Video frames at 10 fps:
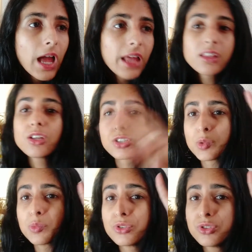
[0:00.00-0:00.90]
I think you're
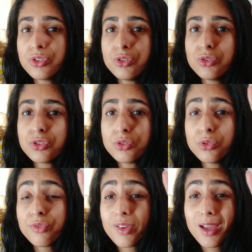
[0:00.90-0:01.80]
supposed to use
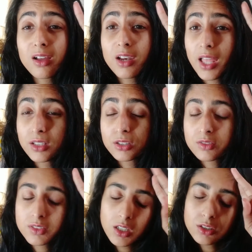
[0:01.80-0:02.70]
2 finger lengths
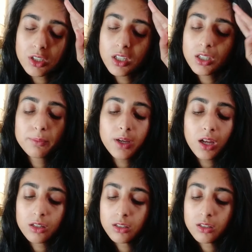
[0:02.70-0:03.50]
of sunscreen, but